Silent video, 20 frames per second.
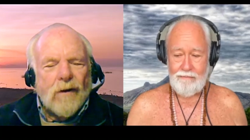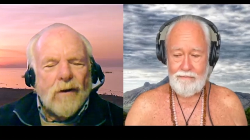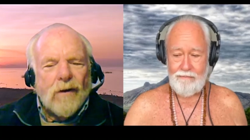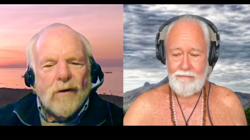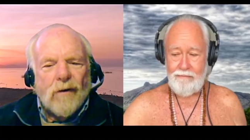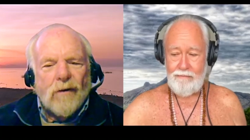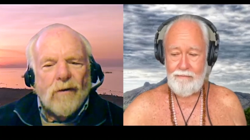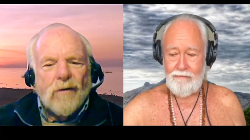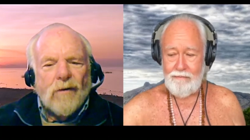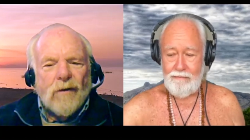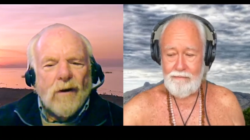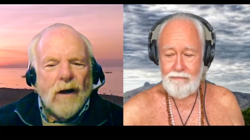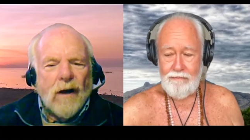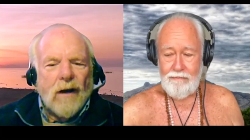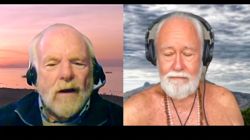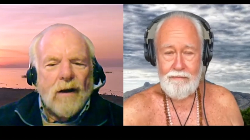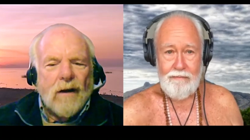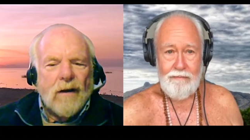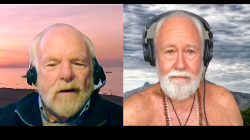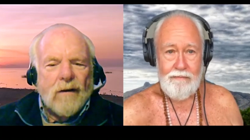Speaker 1: who
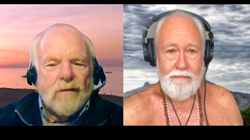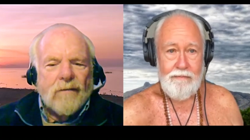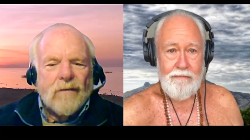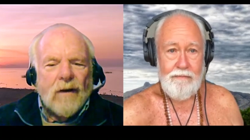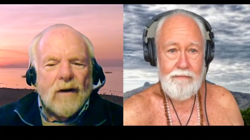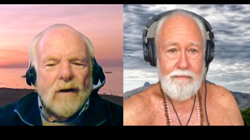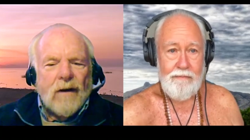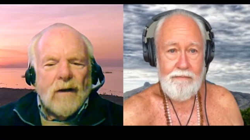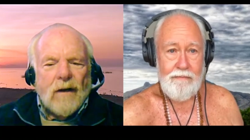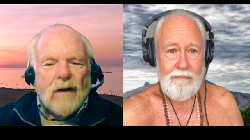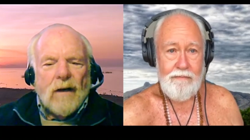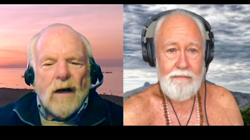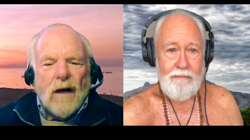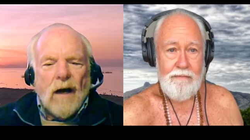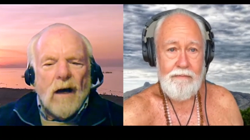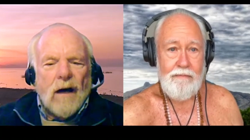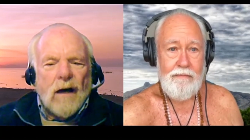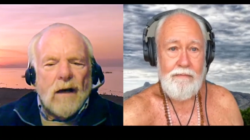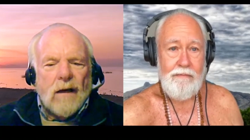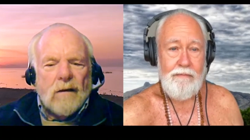have
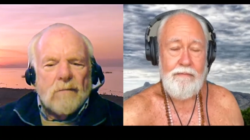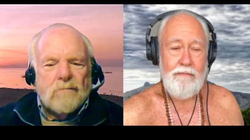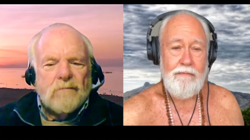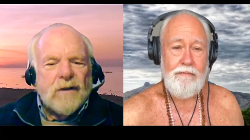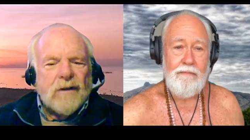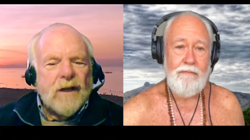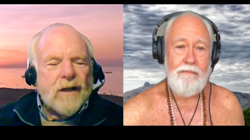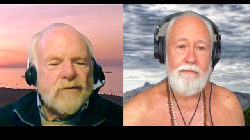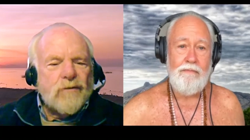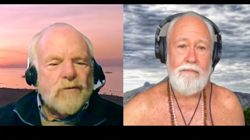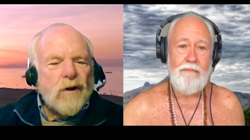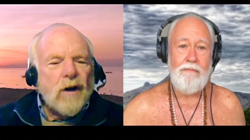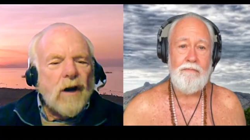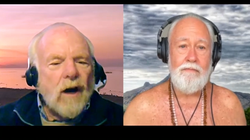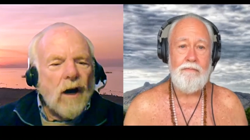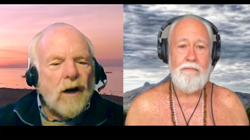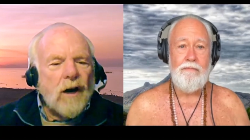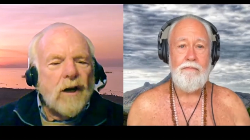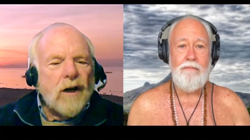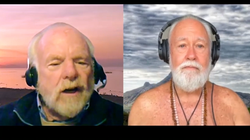uh,
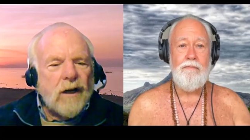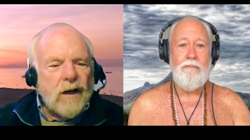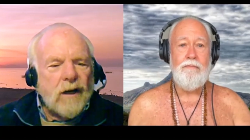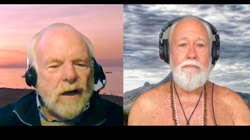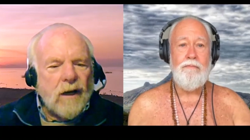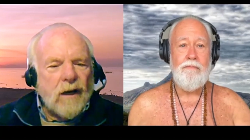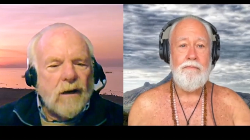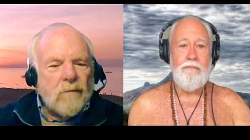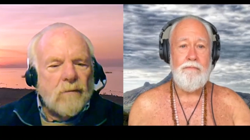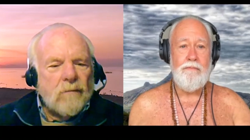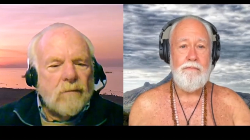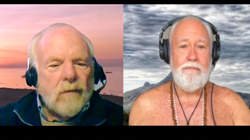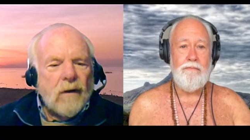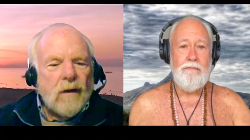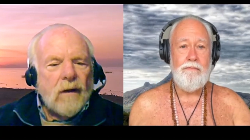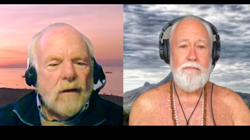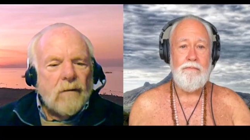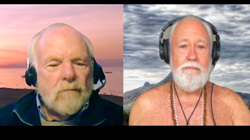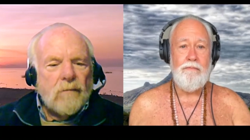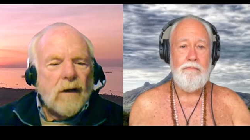disregarded him
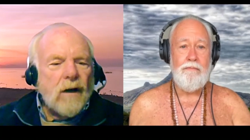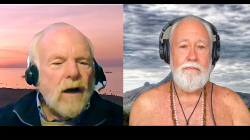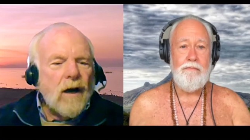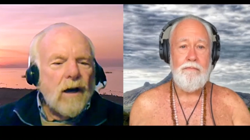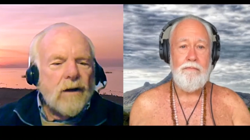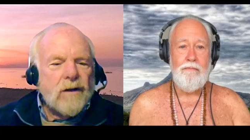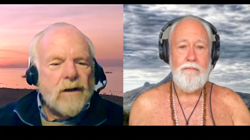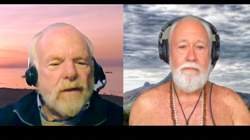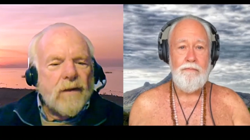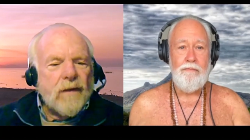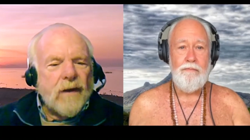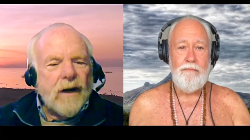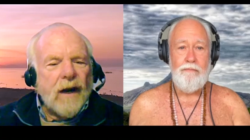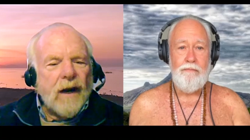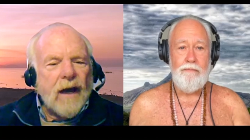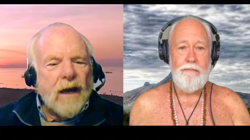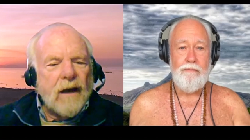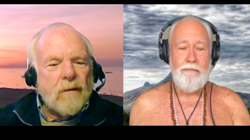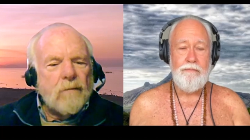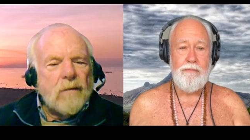because of the
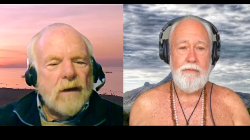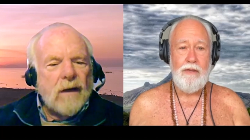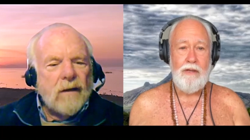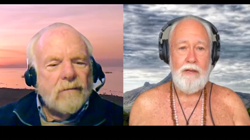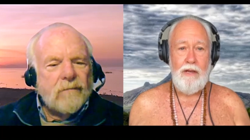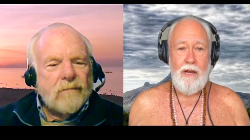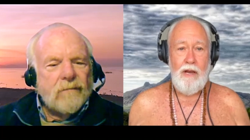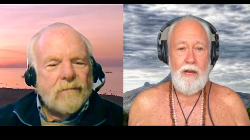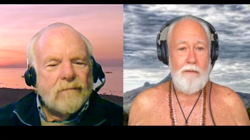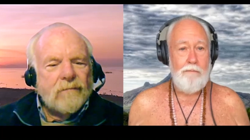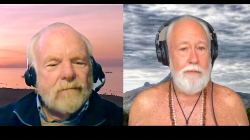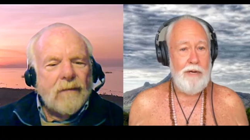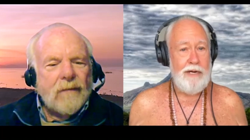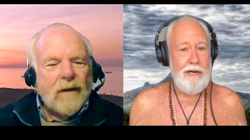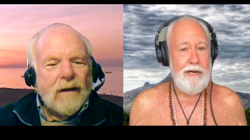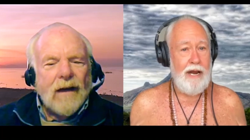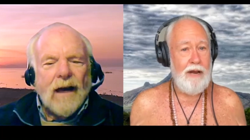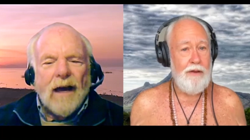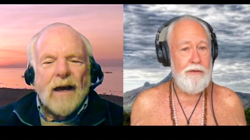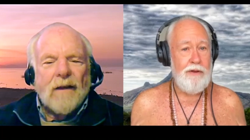name.
Speaker 2: But
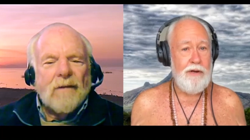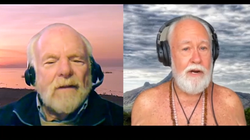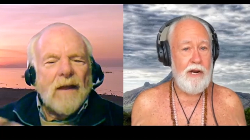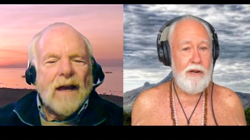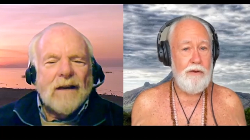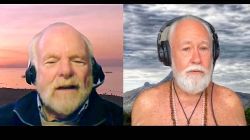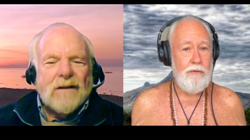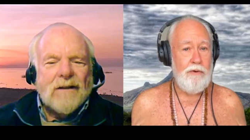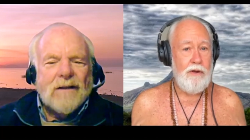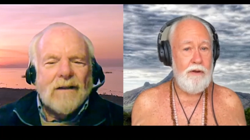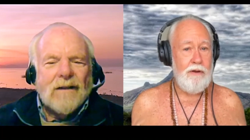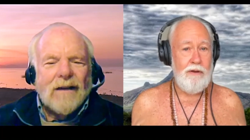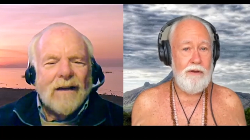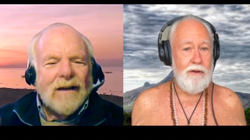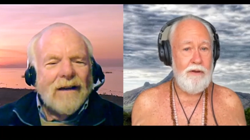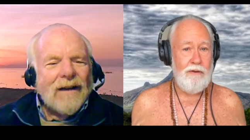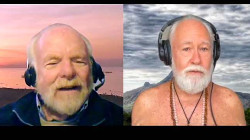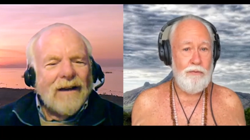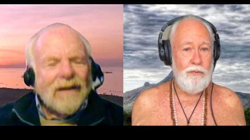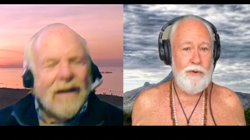now and that
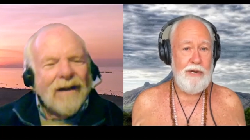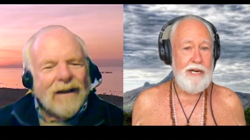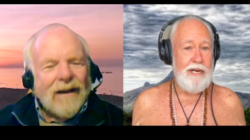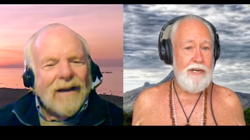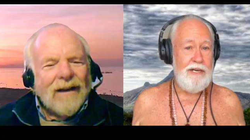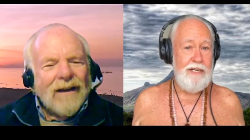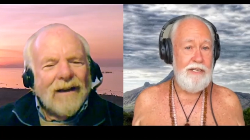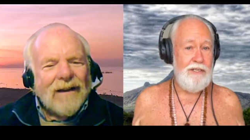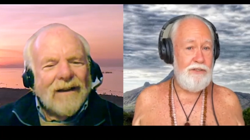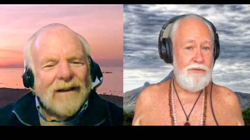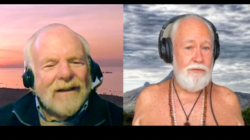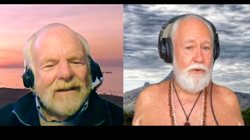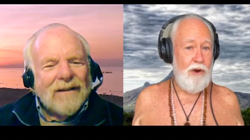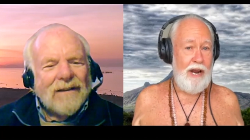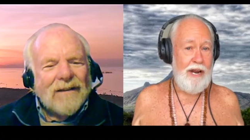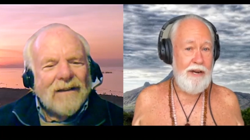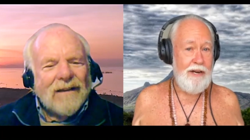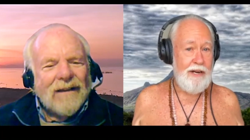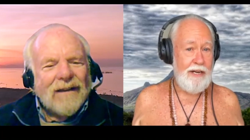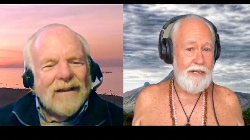I read his
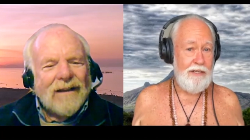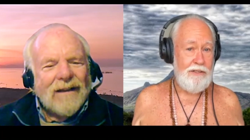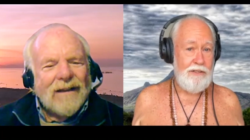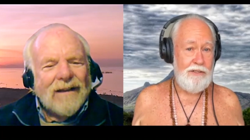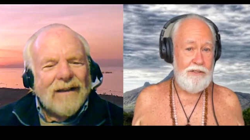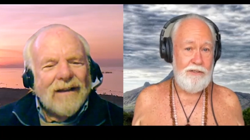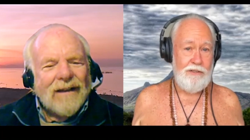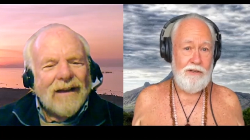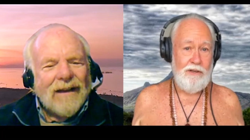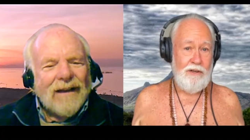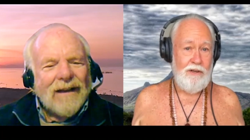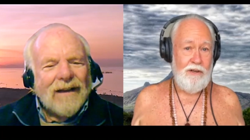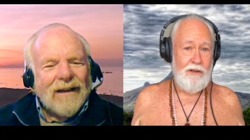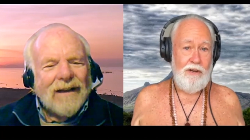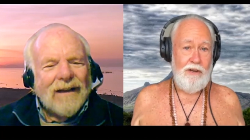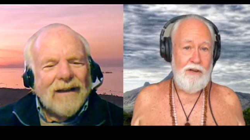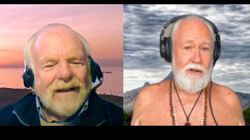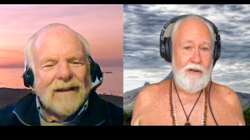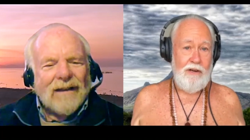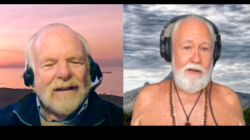writings,
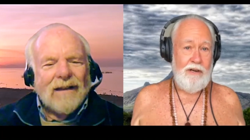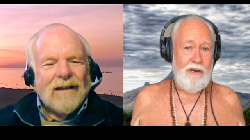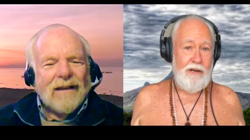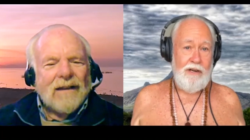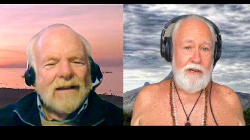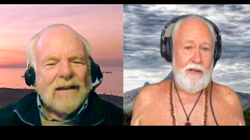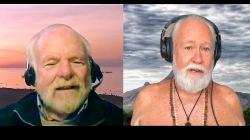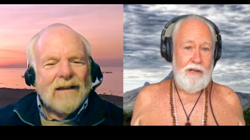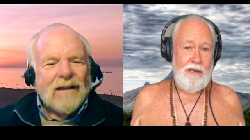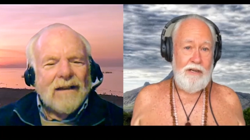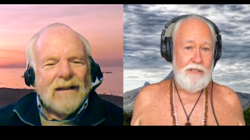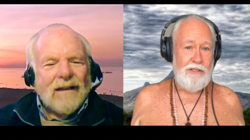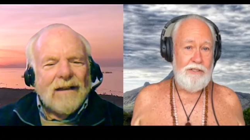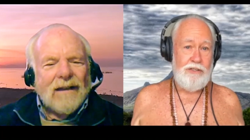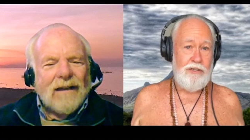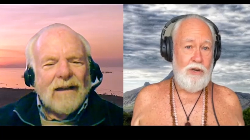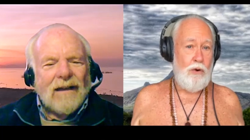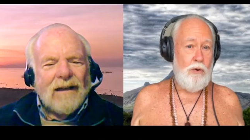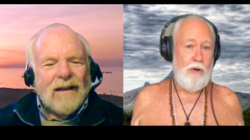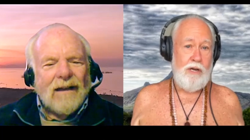it's
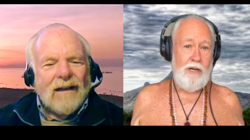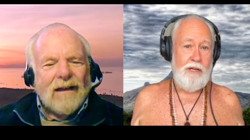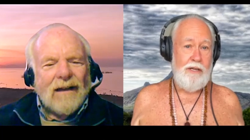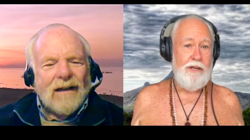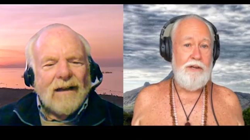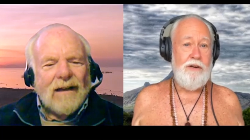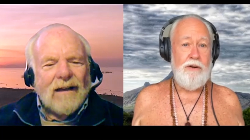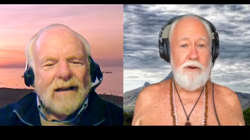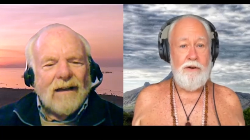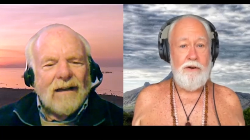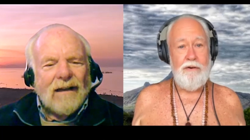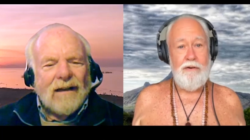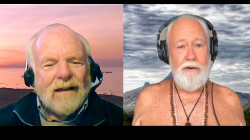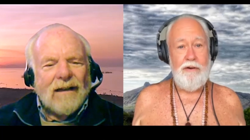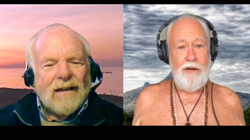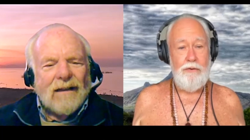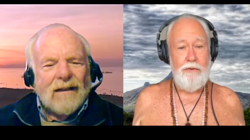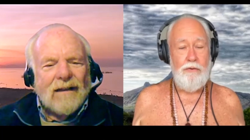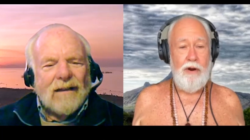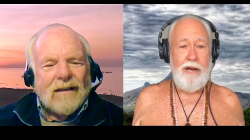so clear
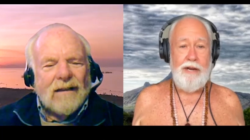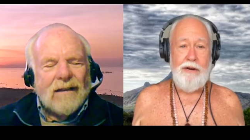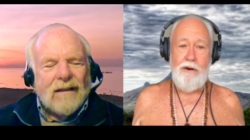and right